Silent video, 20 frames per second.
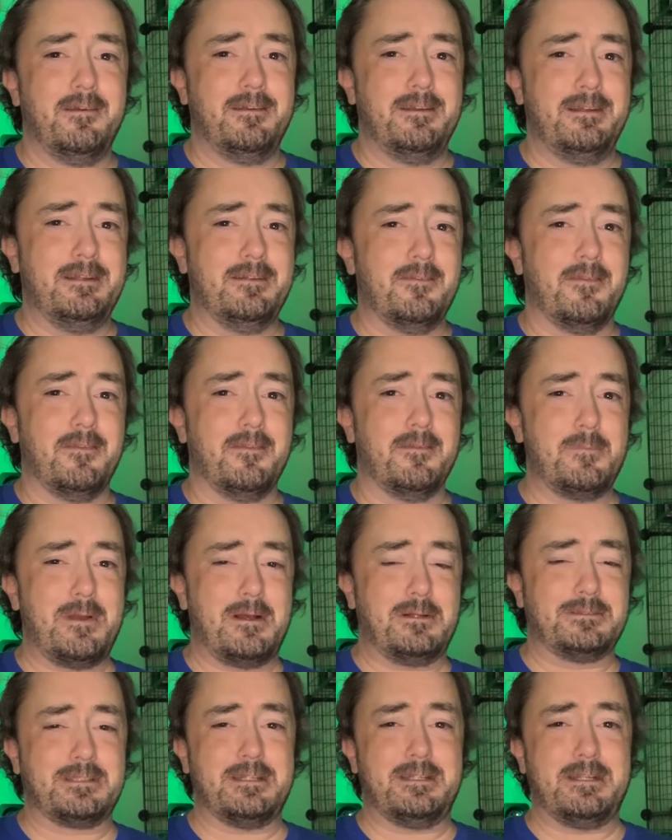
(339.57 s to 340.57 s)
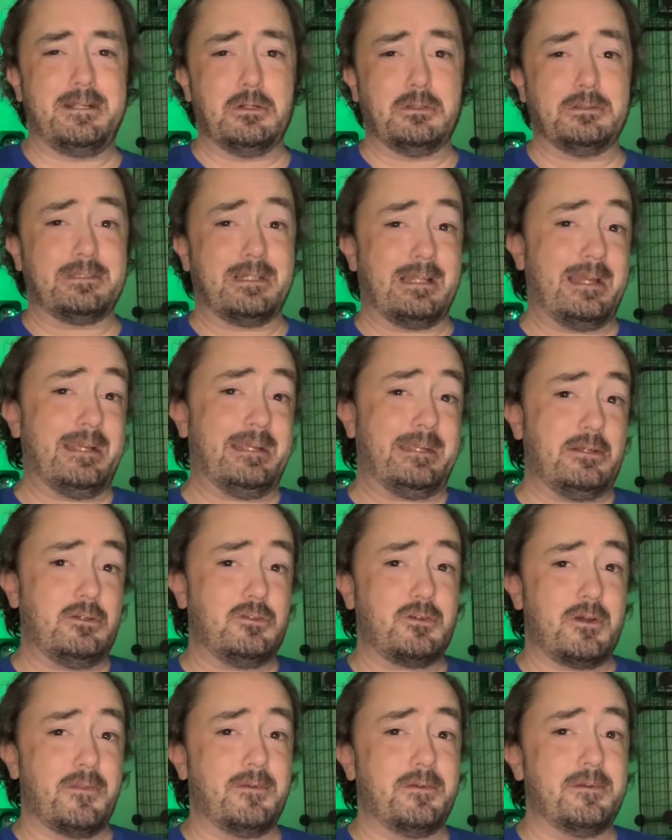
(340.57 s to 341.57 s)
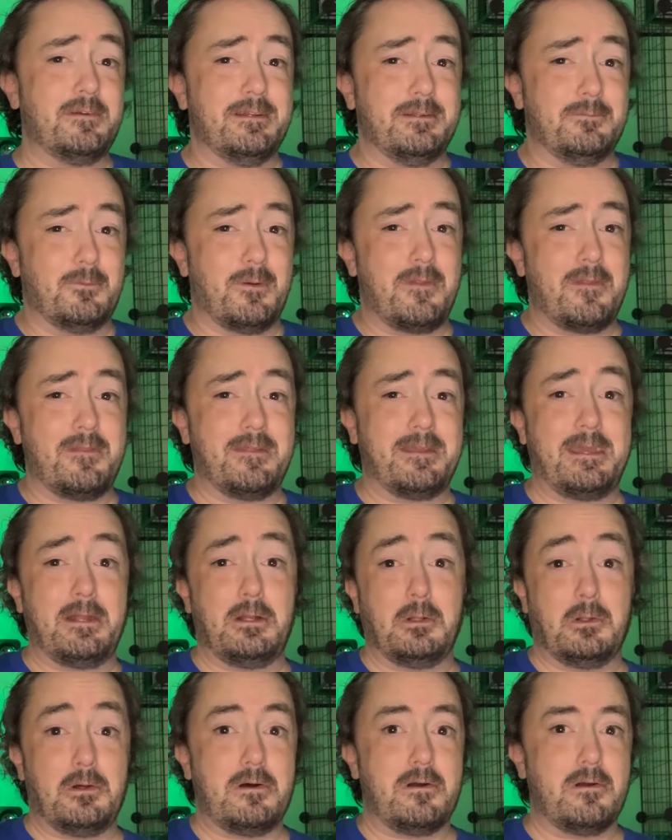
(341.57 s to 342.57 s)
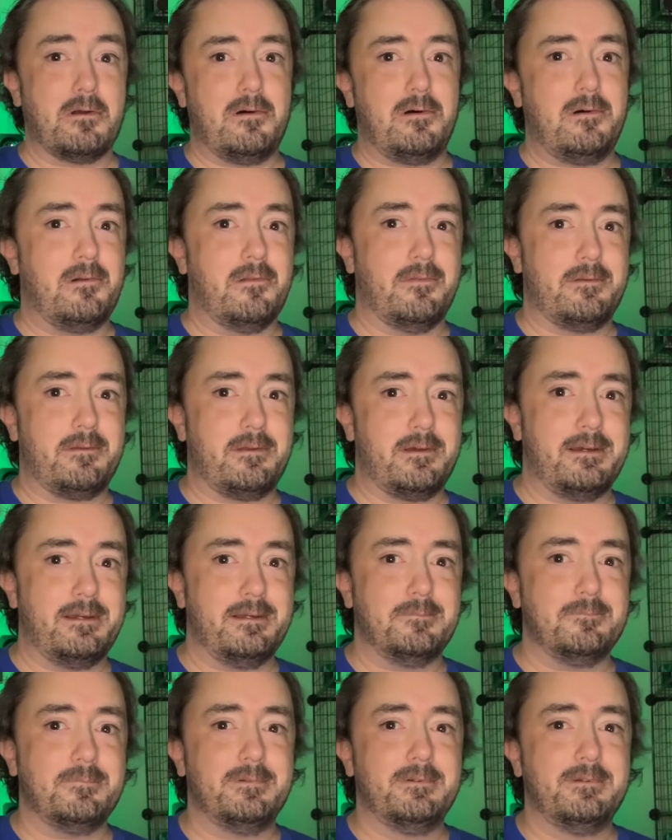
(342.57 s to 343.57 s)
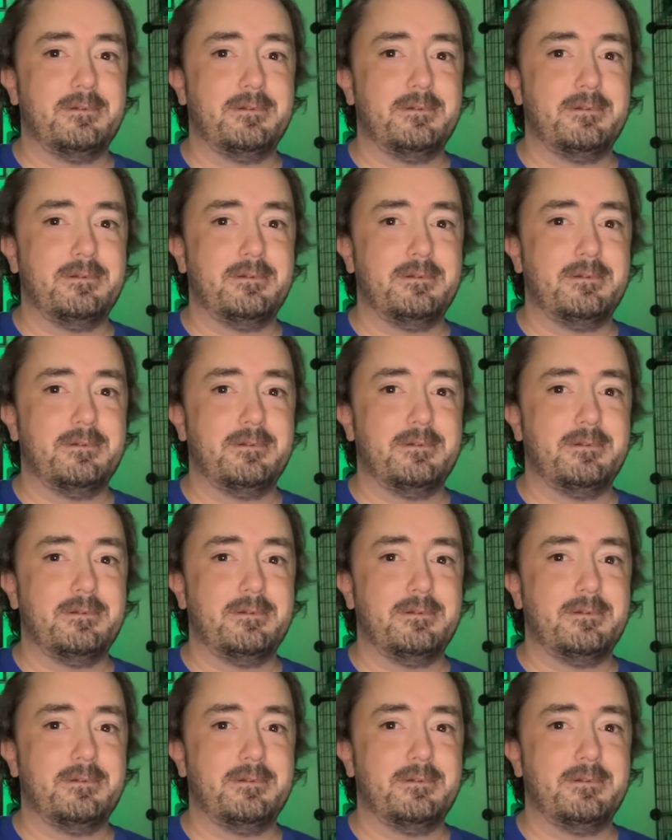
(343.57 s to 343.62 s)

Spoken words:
in the Mouseketeers like each other and whether they get along all the time.